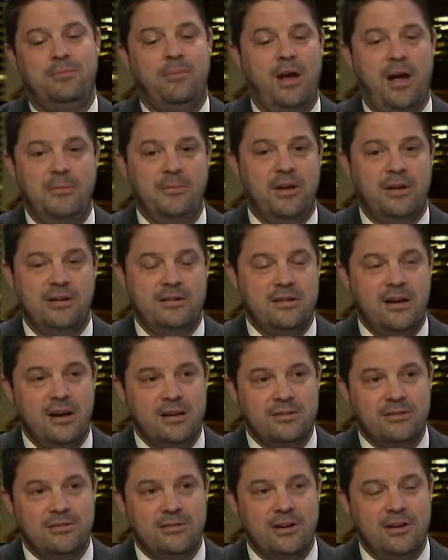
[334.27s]
I'm not a
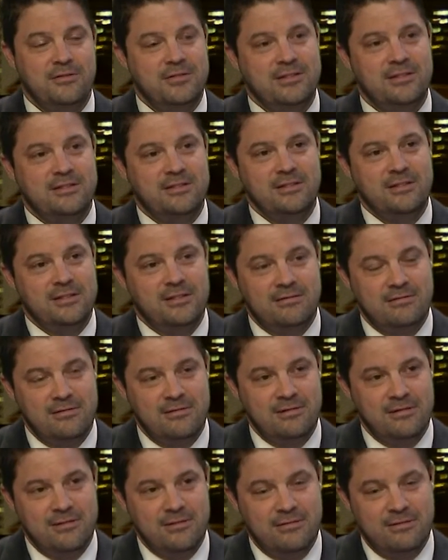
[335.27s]
doctor, obviously, and
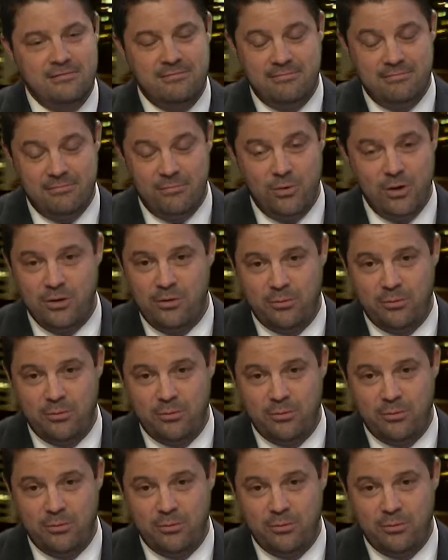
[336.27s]
we